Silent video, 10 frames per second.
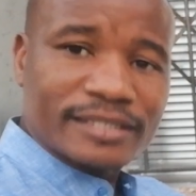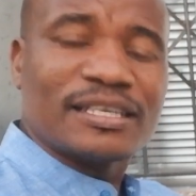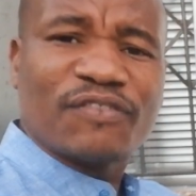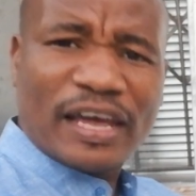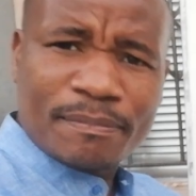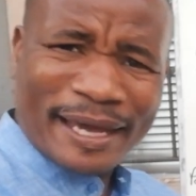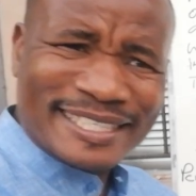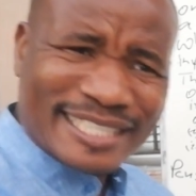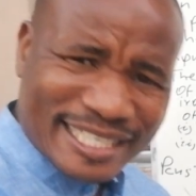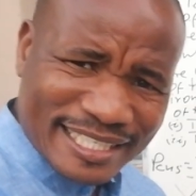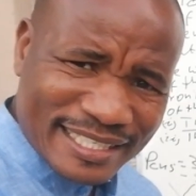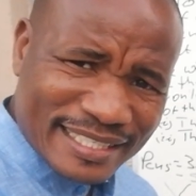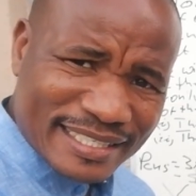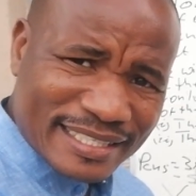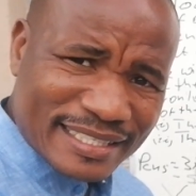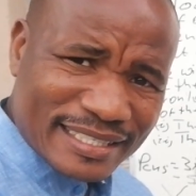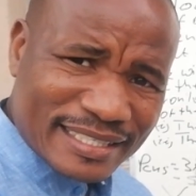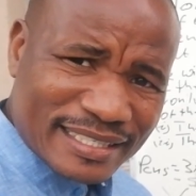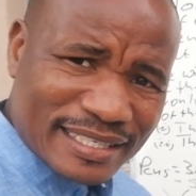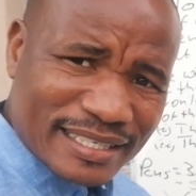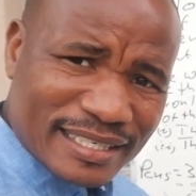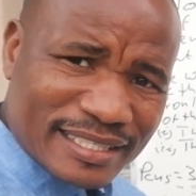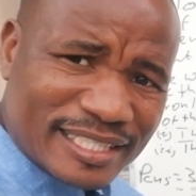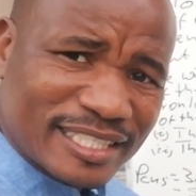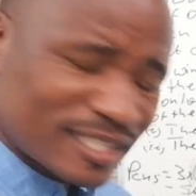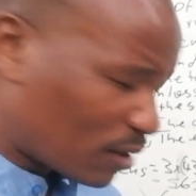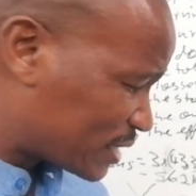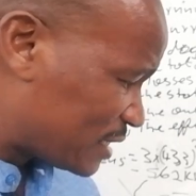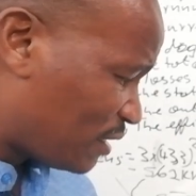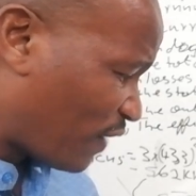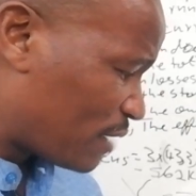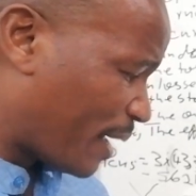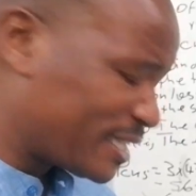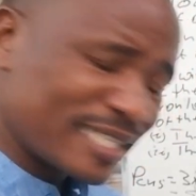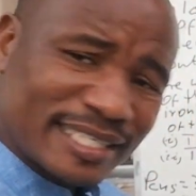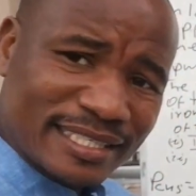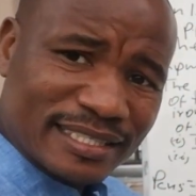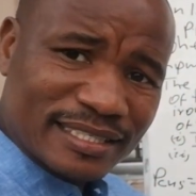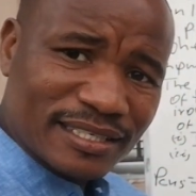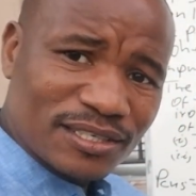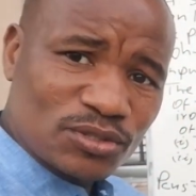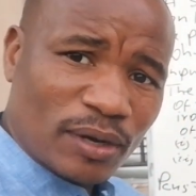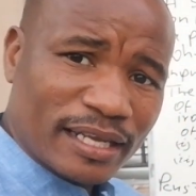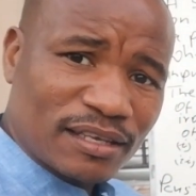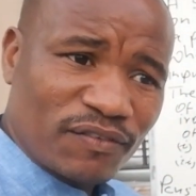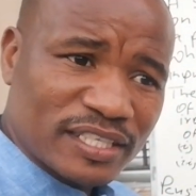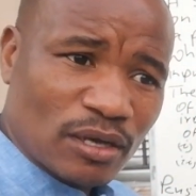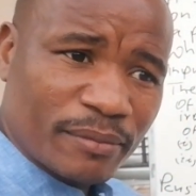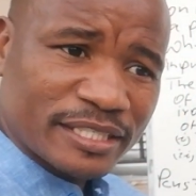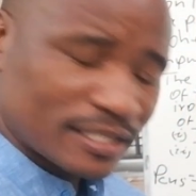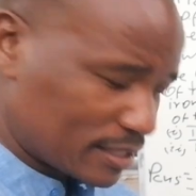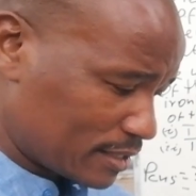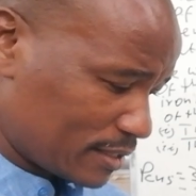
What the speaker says: Divided by 3. 6,000 divided by 3 is going to give us how much?